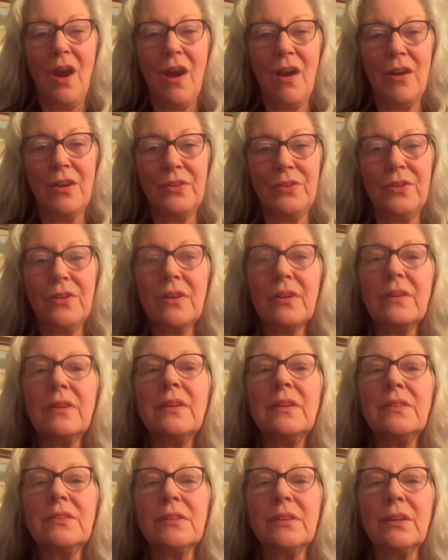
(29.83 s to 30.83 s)
Our Nook
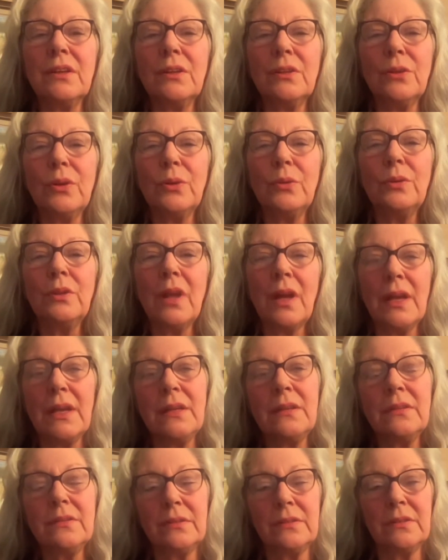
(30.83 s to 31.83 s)
is a Glow
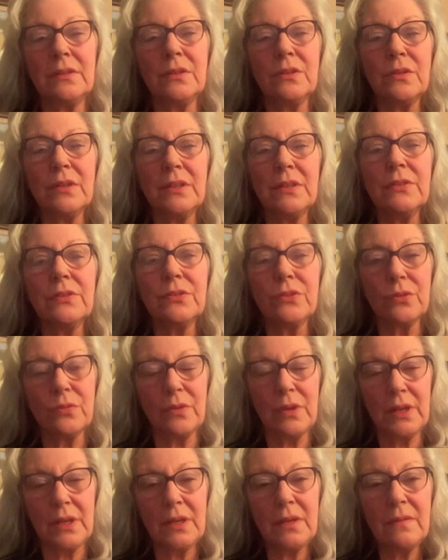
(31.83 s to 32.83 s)
Light Series
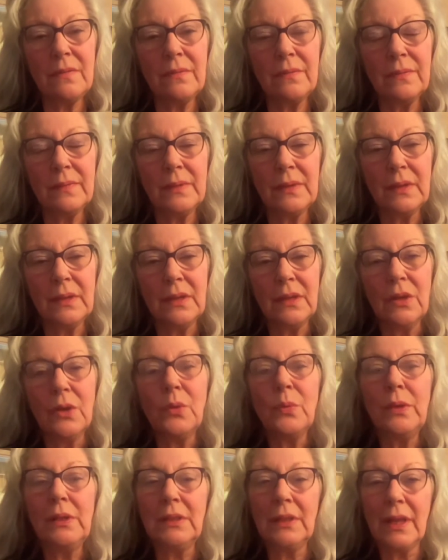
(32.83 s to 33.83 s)
3.
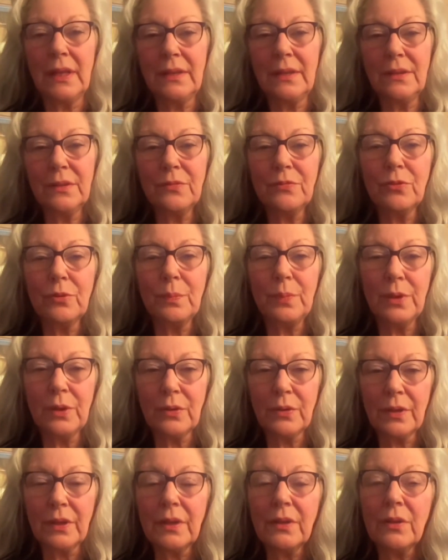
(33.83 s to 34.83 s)
We lend it for a
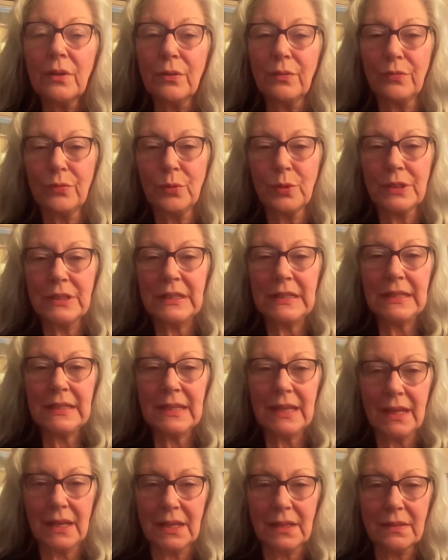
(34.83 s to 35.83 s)
period of 14
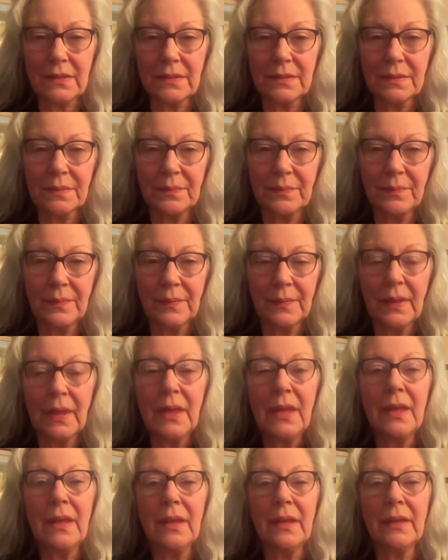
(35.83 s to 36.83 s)
days.
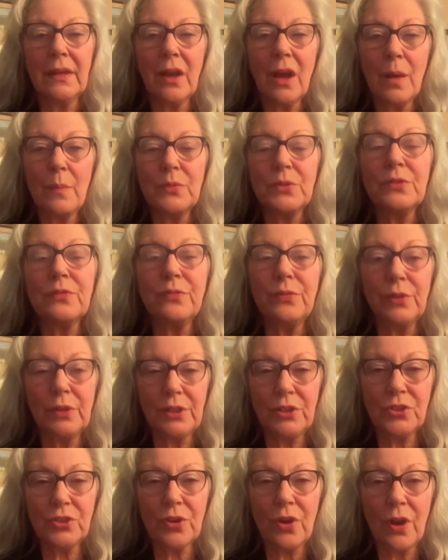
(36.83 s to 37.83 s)
It comes fully
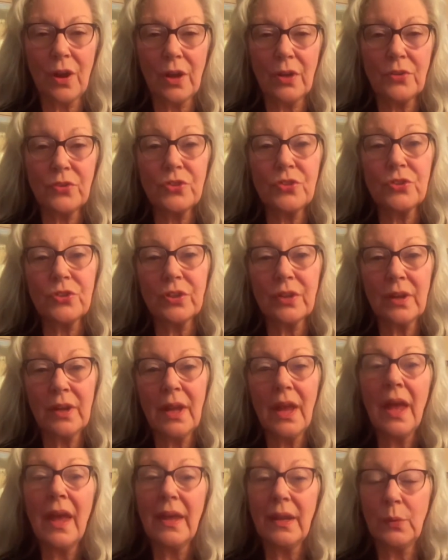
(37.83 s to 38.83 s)
charged
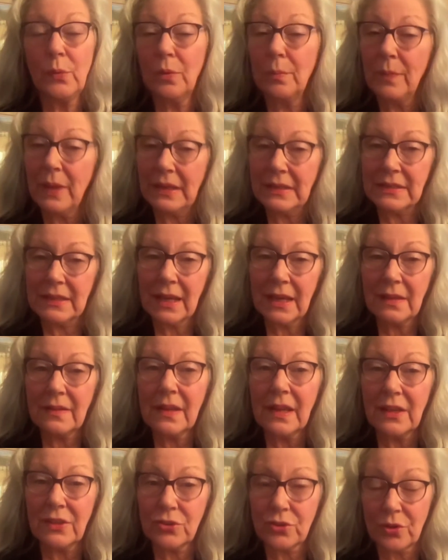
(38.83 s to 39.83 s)
and it will maintain
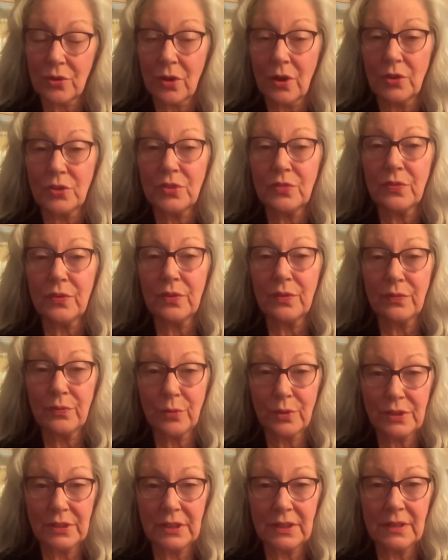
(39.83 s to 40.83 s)
that charge for the
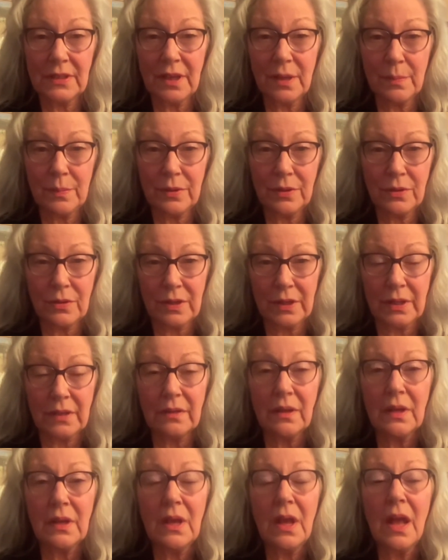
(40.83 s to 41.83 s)
14 day
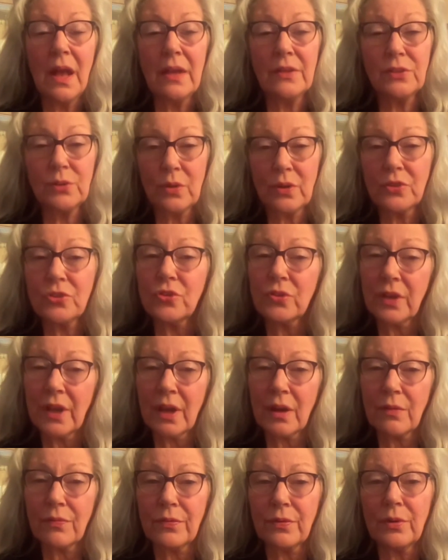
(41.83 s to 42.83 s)
period as long as you're
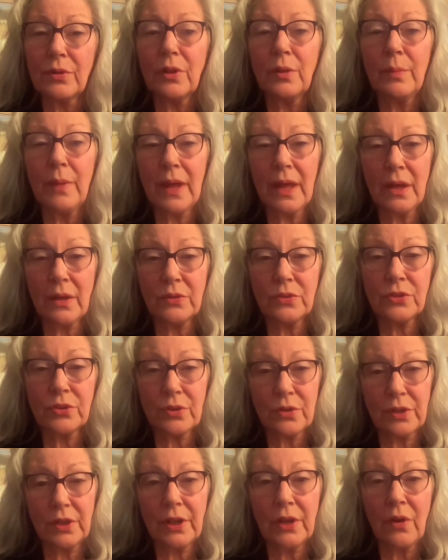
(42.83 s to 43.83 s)
careful about
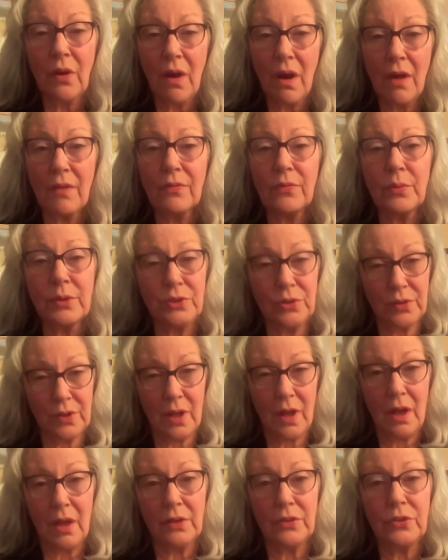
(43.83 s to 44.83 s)
turning it off when you're
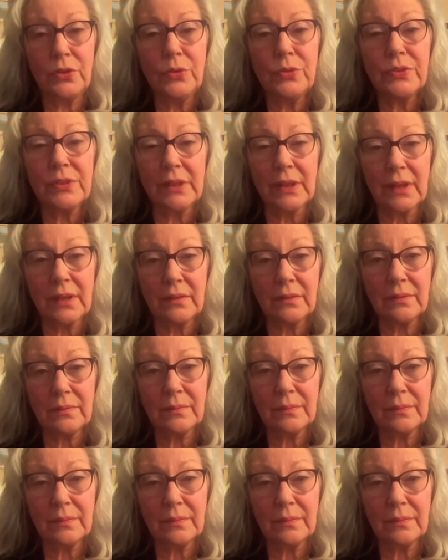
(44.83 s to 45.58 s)
not using it.